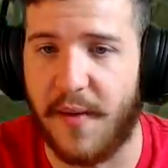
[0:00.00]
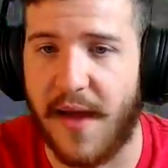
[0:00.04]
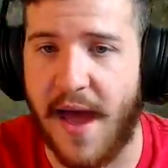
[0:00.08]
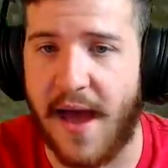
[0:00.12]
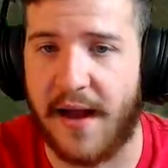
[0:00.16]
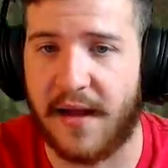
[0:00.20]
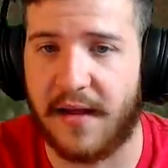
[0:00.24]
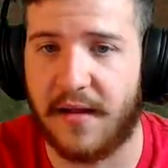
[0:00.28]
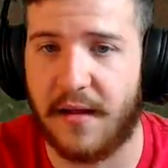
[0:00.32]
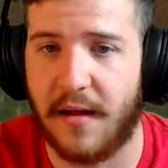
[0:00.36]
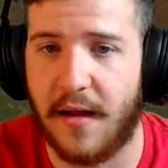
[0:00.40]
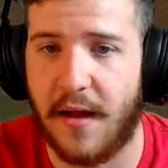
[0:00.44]

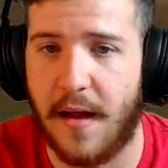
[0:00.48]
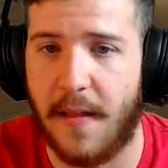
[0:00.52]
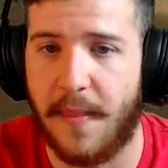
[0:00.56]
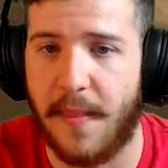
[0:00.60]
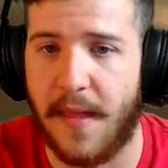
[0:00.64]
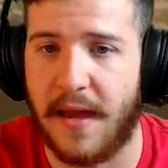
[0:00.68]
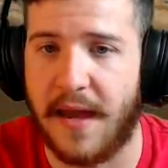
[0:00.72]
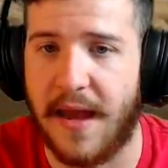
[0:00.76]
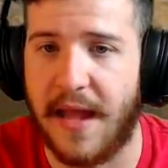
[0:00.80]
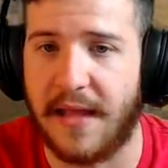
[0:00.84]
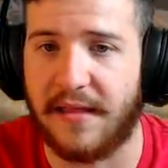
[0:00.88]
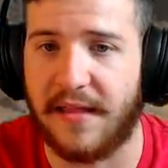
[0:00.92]
back, and
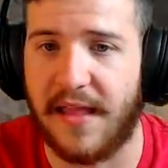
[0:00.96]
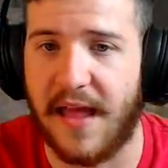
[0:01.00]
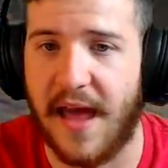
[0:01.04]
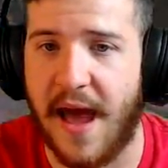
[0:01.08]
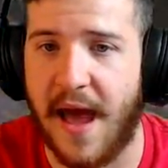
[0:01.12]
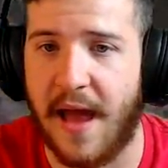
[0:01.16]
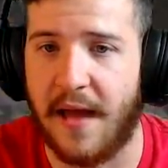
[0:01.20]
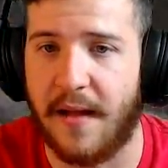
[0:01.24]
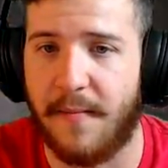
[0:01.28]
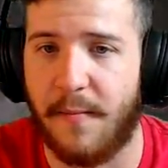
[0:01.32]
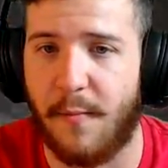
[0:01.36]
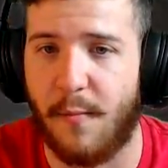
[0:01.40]
then hit
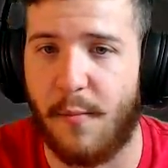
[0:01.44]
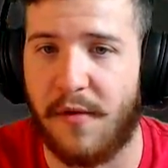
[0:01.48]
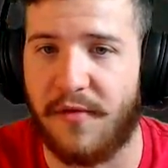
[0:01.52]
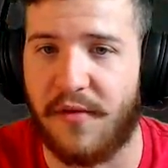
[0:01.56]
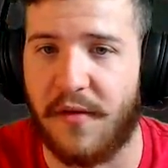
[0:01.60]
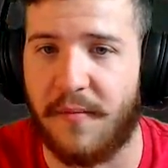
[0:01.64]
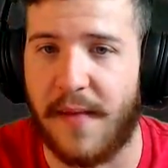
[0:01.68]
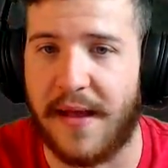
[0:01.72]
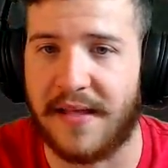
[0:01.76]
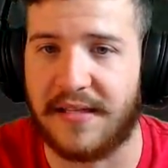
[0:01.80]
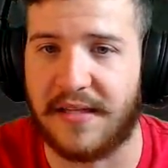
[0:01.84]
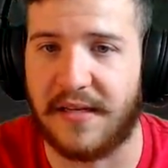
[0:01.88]
that with
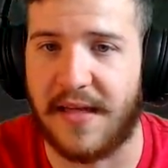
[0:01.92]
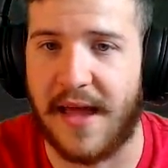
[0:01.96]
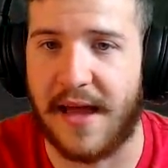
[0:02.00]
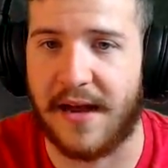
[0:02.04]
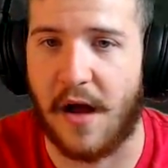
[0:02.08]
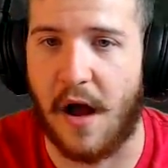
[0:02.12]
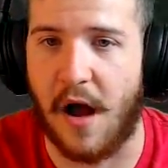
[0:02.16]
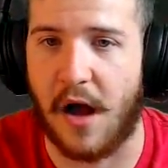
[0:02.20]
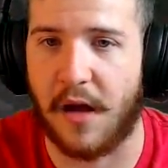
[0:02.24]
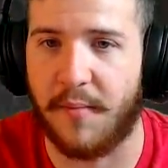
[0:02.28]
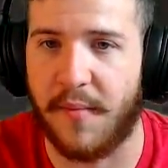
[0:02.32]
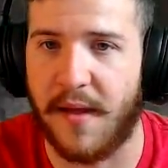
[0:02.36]
a basic
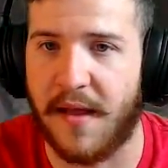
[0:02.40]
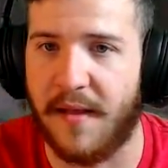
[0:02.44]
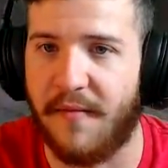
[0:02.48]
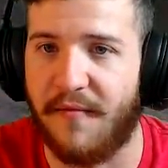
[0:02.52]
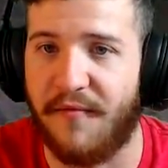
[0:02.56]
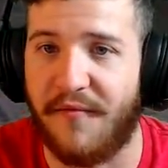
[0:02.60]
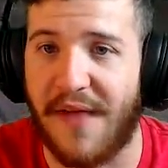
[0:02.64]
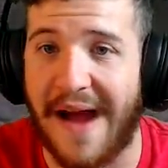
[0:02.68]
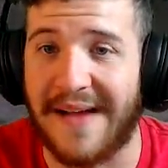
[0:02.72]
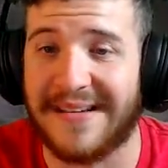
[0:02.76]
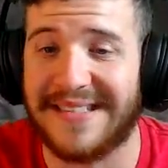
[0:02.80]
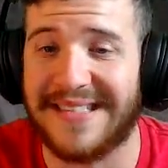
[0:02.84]
attack augment.
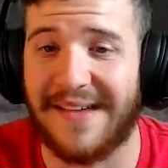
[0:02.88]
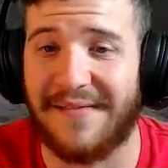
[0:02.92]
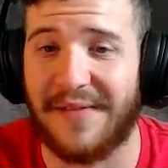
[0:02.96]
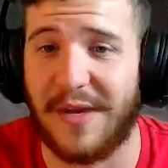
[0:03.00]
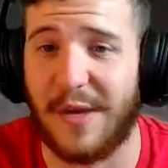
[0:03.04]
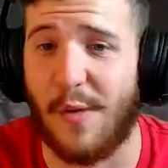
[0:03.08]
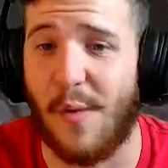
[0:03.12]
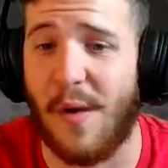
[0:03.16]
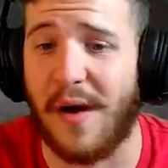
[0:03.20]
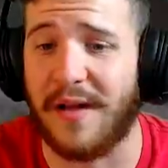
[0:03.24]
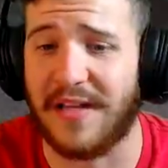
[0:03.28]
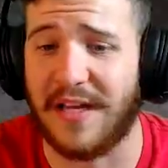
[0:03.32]

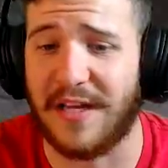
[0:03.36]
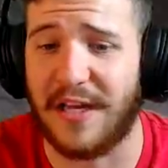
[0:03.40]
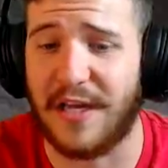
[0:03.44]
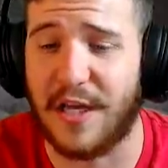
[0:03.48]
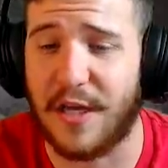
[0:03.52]
571, a